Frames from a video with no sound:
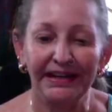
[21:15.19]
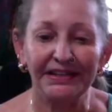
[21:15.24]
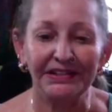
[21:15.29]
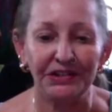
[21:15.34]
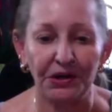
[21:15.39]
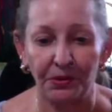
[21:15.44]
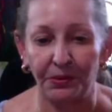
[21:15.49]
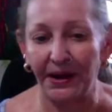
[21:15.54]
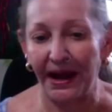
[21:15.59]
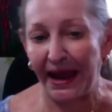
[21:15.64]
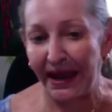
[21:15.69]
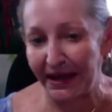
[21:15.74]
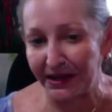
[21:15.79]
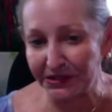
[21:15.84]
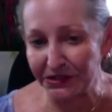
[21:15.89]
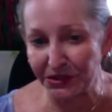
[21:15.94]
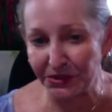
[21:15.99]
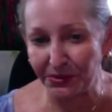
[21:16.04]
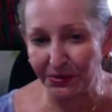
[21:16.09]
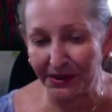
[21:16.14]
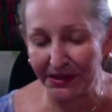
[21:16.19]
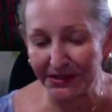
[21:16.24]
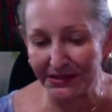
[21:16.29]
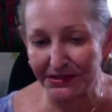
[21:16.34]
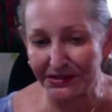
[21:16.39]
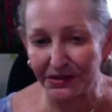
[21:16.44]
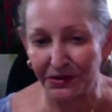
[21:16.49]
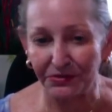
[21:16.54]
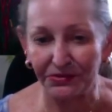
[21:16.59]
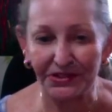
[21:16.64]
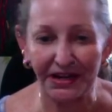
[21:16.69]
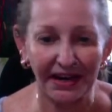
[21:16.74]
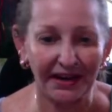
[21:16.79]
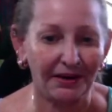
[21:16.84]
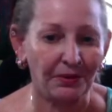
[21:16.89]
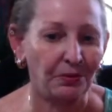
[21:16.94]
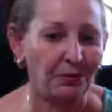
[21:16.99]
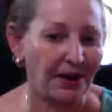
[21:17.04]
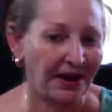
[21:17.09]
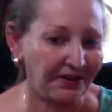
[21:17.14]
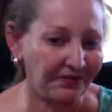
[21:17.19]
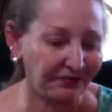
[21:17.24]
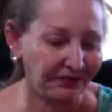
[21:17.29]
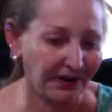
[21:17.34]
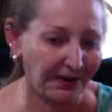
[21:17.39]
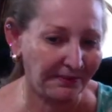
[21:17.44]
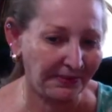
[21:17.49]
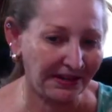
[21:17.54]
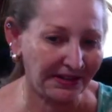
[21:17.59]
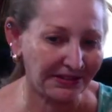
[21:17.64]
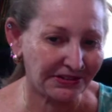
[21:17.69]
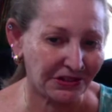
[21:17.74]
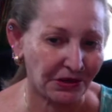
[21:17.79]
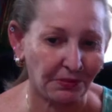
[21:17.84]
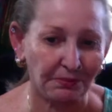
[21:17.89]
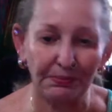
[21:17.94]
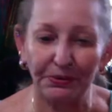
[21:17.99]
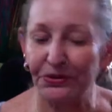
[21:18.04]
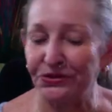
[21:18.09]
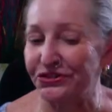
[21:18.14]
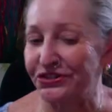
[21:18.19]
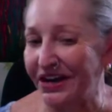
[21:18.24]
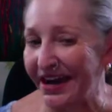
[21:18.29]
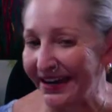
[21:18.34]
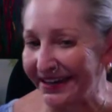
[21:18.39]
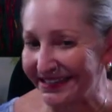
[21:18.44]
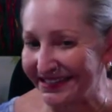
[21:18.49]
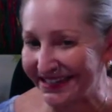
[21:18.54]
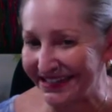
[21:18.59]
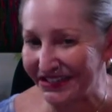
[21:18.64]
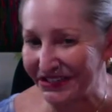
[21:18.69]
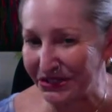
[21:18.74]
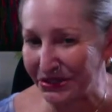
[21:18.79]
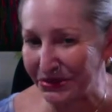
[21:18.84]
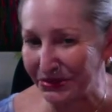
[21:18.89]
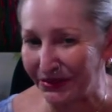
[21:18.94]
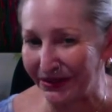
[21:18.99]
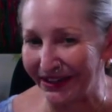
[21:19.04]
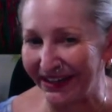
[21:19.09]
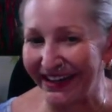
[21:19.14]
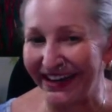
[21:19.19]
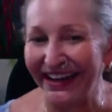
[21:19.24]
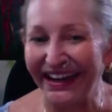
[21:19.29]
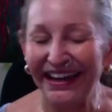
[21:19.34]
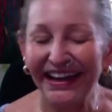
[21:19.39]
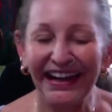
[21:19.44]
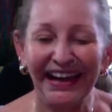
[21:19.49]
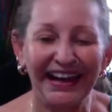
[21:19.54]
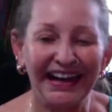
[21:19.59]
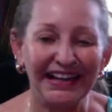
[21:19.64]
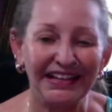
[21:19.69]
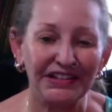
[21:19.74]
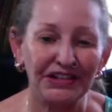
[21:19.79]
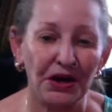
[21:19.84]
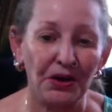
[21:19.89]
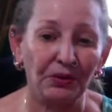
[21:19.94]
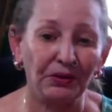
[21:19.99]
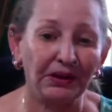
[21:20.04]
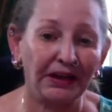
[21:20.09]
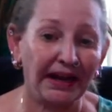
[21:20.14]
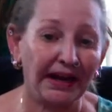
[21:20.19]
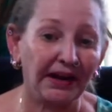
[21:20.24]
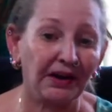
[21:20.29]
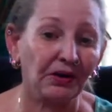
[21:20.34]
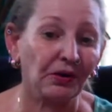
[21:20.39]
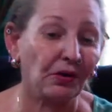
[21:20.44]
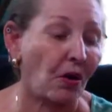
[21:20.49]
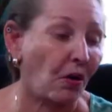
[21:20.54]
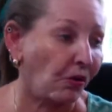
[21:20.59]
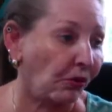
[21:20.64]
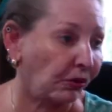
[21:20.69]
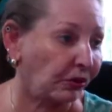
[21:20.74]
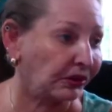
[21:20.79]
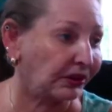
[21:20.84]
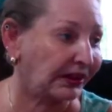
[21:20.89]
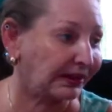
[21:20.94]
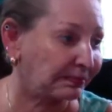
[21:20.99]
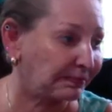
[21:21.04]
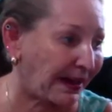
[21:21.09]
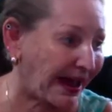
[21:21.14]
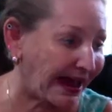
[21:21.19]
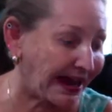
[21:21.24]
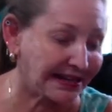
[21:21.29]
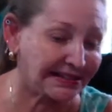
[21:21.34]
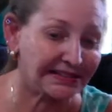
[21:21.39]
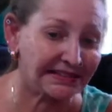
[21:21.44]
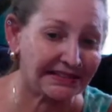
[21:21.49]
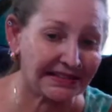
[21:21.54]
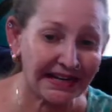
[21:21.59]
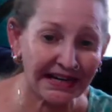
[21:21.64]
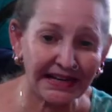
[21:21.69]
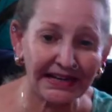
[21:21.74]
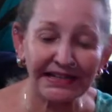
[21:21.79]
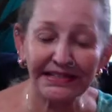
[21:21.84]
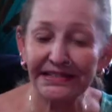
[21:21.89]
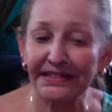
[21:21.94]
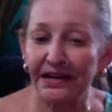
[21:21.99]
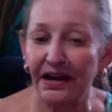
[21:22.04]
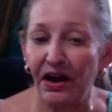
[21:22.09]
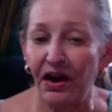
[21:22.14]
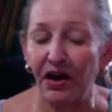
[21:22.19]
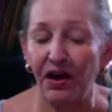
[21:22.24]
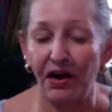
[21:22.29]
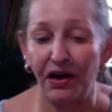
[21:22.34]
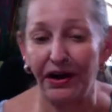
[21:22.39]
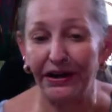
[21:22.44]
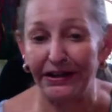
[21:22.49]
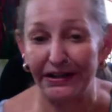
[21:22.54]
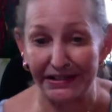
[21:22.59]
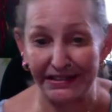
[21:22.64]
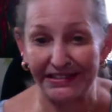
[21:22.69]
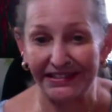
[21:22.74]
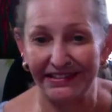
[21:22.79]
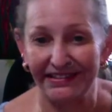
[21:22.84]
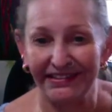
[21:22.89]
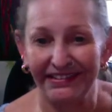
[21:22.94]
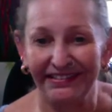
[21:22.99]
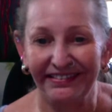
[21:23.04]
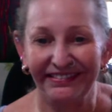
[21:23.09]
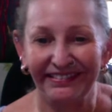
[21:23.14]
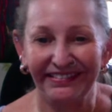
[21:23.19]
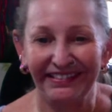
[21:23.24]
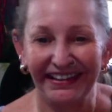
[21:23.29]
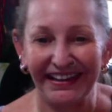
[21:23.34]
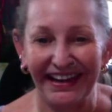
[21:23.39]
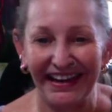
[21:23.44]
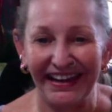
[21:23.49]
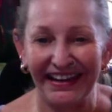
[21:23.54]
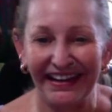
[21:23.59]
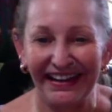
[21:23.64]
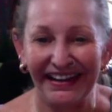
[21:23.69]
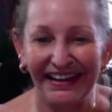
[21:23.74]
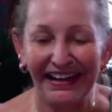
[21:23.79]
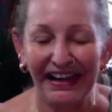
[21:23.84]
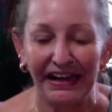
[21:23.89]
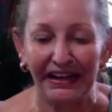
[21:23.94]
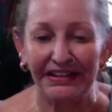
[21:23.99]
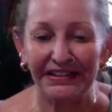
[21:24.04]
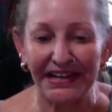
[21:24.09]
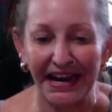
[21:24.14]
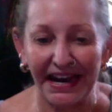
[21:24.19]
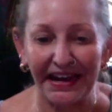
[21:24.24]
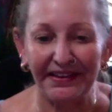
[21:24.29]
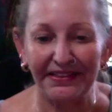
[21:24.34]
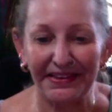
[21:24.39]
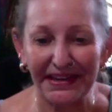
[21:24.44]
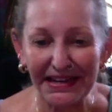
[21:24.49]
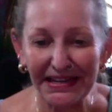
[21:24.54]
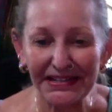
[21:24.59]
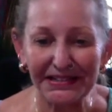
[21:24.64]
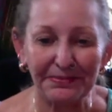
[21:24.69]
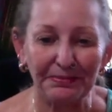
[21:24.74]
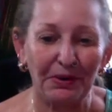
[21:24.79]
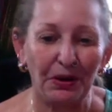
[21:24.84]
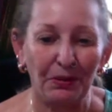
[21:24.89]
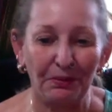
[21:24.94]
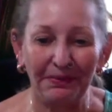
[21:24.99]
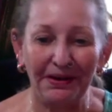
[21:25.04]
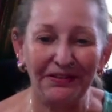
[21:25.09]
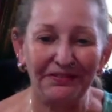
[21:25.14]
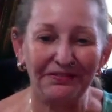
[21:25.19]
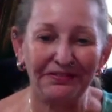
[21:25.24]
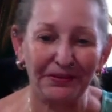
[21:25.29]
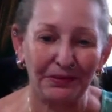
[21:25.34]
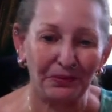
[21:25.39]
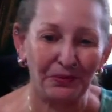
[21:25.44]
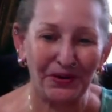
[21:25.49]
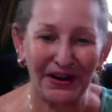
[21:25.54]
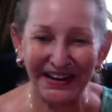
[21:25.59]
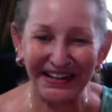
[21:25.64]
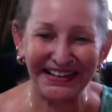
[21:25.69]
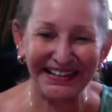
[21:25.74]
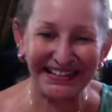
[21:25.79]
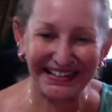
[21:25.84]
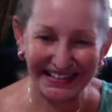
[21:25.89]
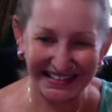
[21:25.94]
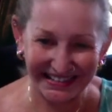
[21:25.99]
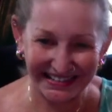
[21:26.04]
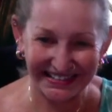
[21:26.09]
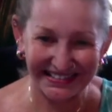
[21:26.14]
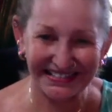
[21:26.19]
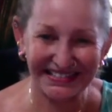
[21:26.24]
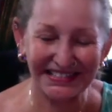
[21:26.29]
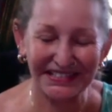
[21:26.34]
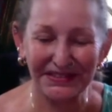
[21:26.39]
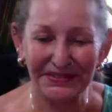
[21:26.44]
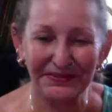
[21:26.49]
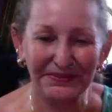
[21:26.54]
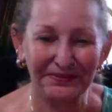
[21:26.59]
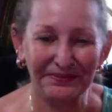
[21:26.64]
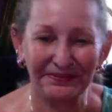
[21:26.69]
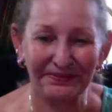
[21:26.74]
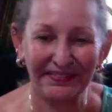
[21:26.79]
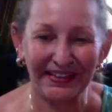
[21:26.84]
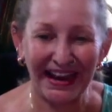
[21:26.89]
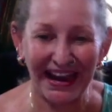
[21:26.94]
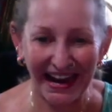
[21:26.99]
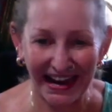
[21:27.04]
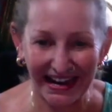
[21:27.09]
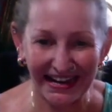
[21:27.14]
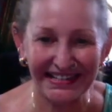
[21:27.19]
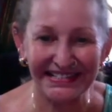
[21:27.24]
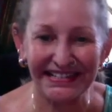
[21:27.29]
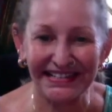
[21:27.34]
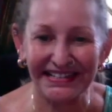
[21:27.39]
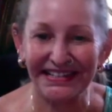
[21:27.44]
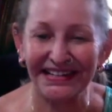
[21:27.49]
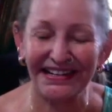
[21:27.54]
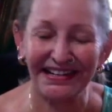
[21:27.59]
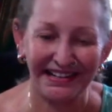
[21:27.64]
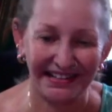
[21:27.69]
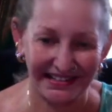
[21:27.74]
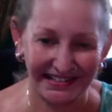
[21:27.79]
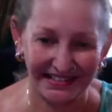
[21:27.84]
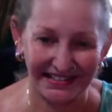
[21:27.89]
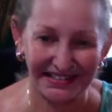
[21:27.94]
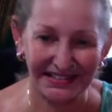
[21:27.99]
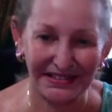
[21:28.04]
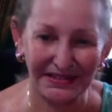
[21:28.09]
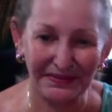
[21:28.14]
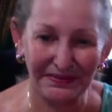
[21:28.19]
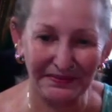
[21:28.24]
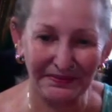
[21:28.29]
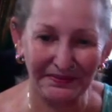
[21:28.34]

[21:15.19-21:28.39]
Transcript: Don't add to it, don't take away from it, don't project into it, and don't layer old past things on it. Okay? Take this moment for what it is, as it is,